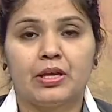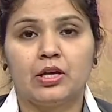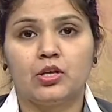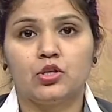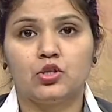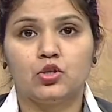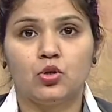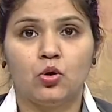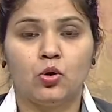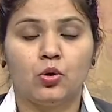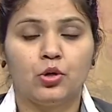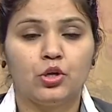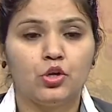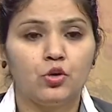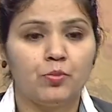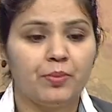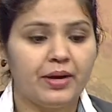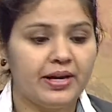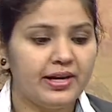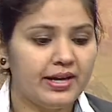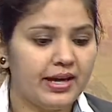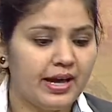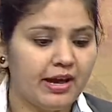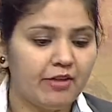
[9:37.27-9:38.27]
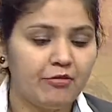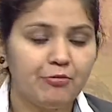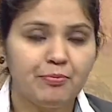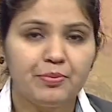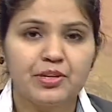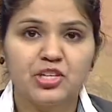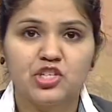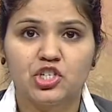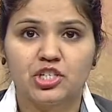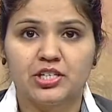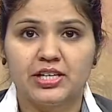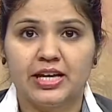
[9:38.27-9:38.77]
So you might have
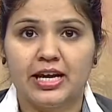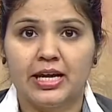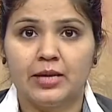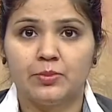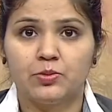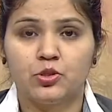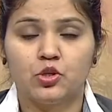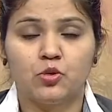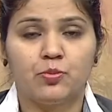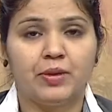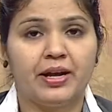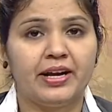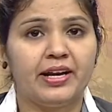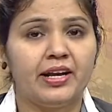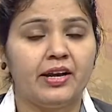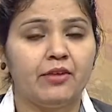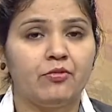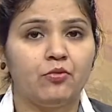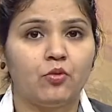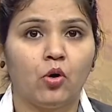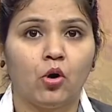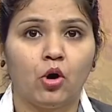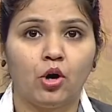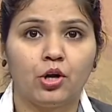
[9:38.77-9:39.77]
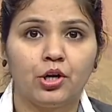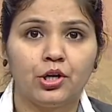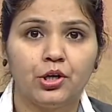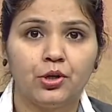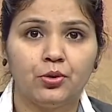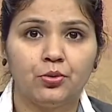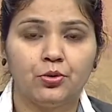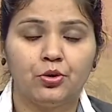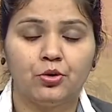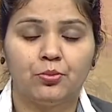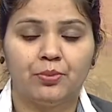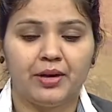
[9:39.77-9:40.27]
picture types, you might have
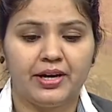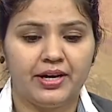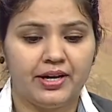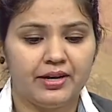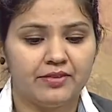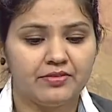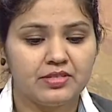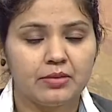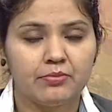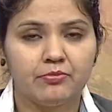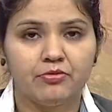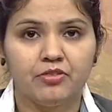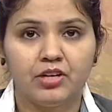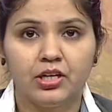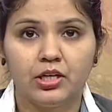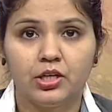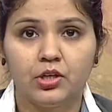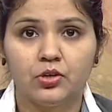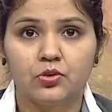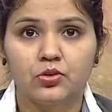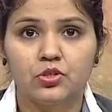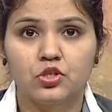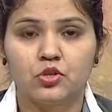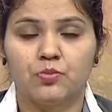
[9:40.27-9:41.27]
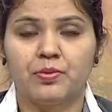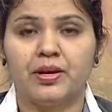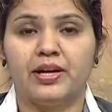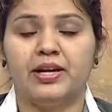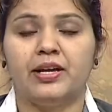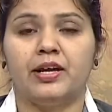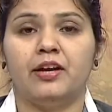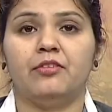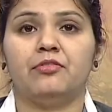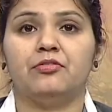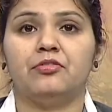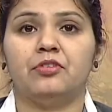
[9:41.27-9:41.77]
audio, you might have some videos, you might
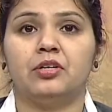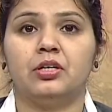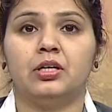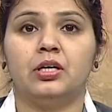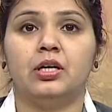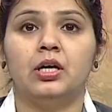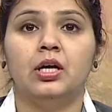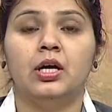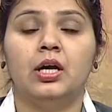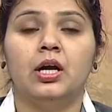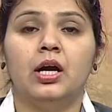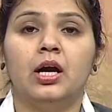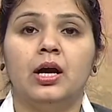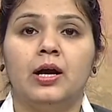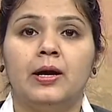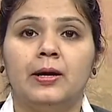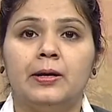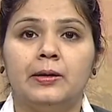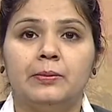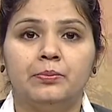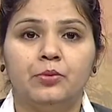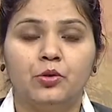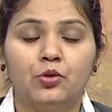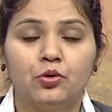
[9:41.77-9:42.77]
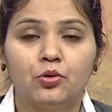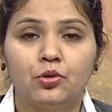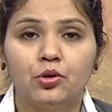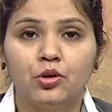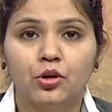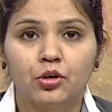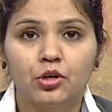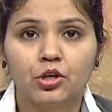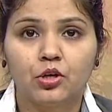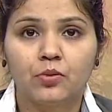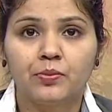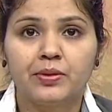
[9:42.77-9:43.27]
have
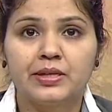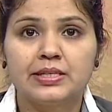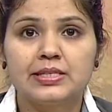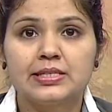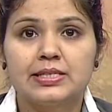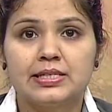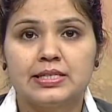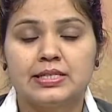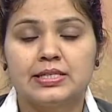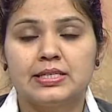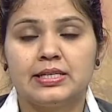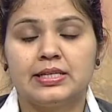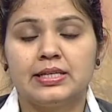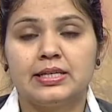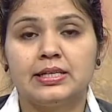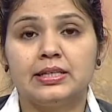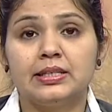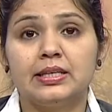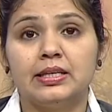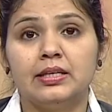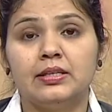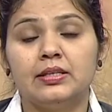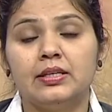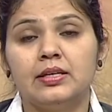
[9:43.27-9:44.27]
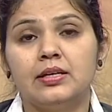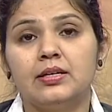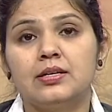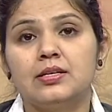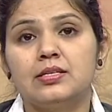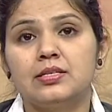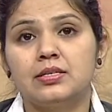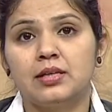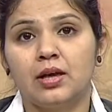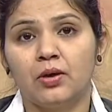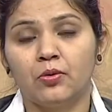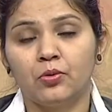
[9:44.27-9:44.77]
documents listed, and then there
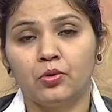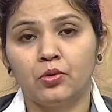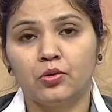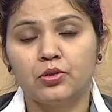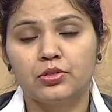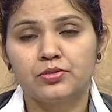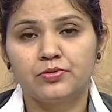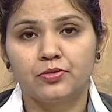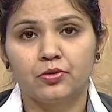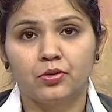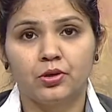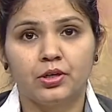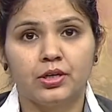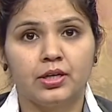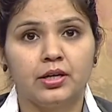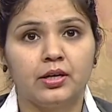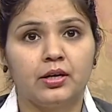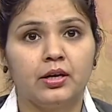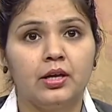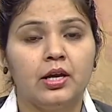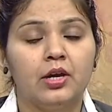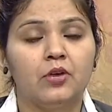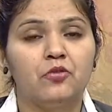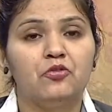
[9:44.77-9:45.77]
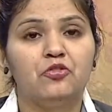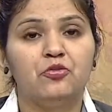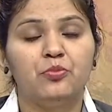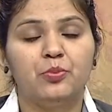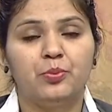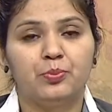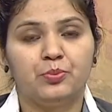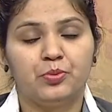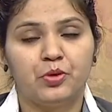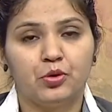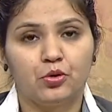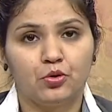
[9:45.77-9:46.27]
is a downloads folder
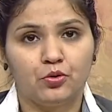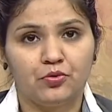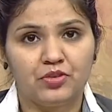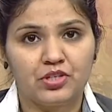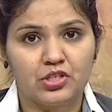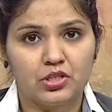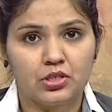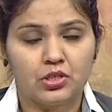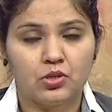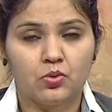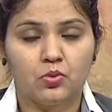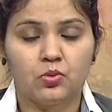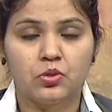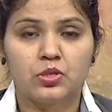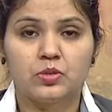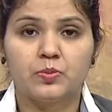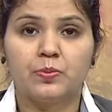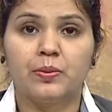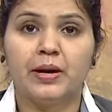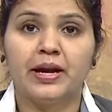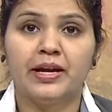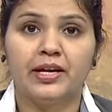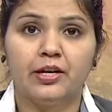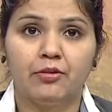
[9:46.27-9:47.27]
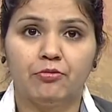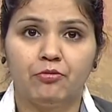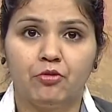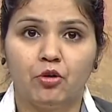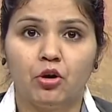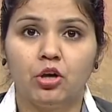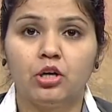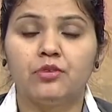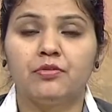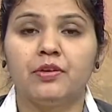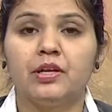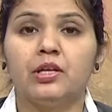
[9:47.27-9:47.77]
which is used by
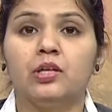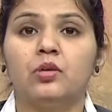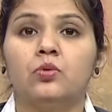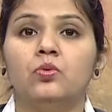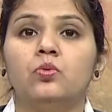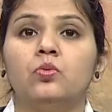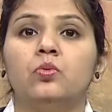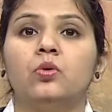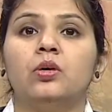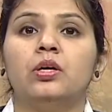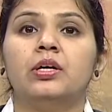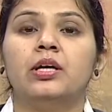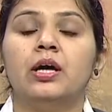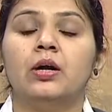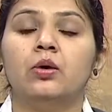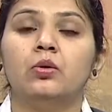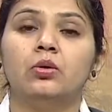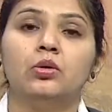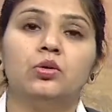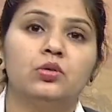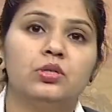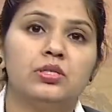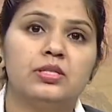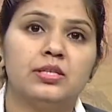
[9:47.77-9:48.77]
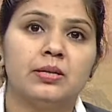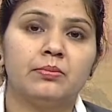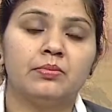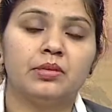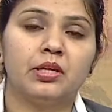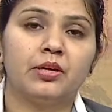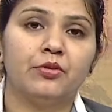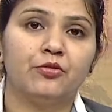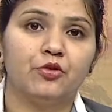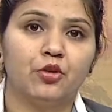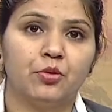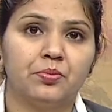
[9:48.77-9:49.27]
default when you download
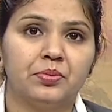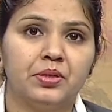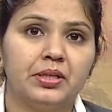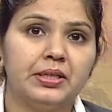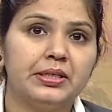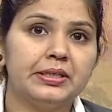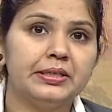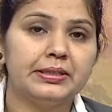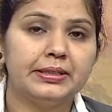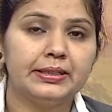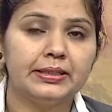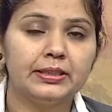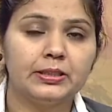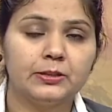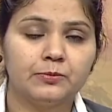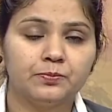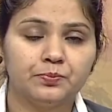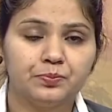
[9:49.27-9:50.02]
something from the internet.